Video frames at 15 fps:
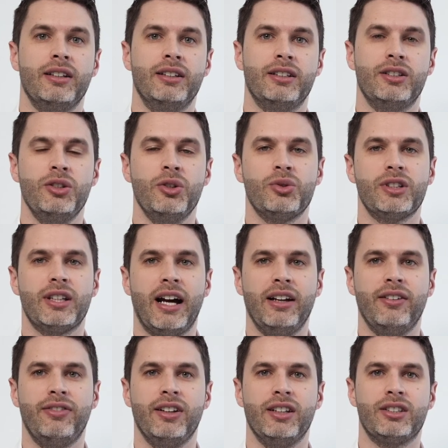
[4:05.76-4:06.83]
this new
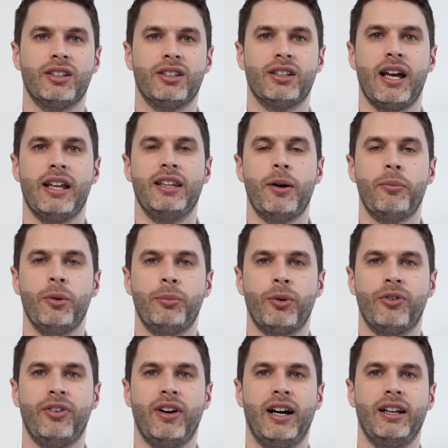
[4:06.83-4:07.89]
style features a double
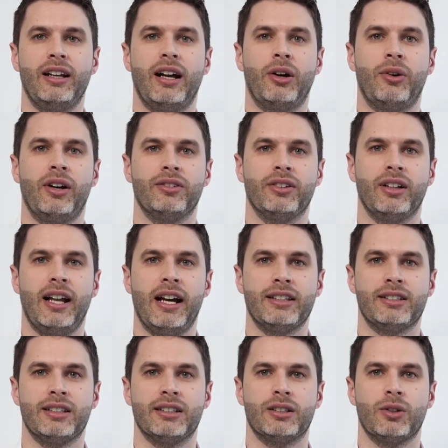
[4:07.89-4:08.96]
profile around the
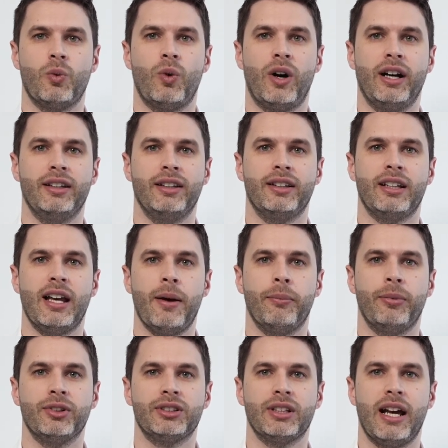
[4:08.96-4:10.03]
lenses, while the
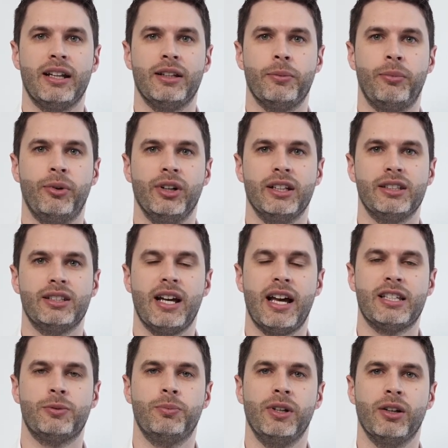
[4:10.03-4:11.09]
temples and the bridge
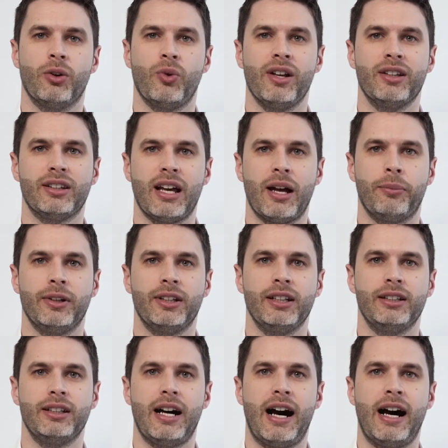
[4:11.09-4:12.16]
has been
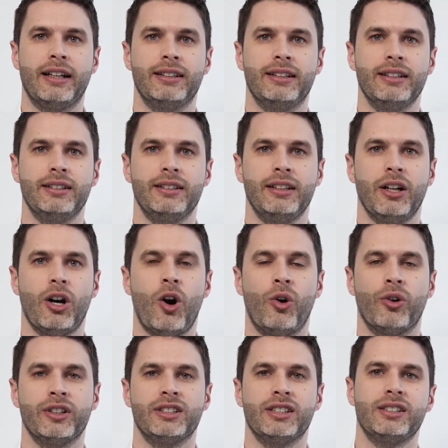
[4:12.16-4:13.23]
reinterpreted, adding the
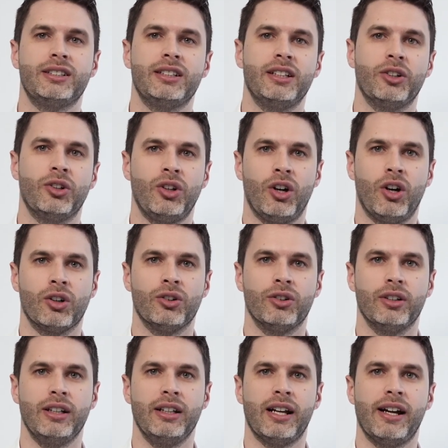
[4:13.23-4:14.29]
Origins Eagle logo
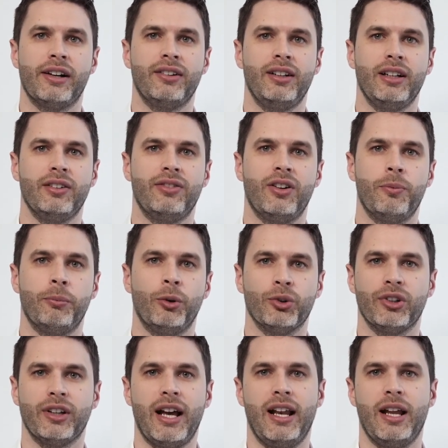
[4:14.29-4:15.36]
in high relief on
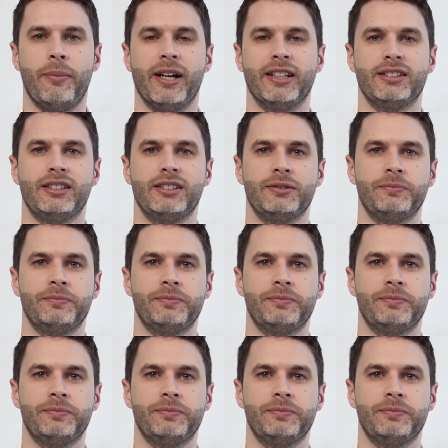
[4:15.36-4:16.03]
both elements.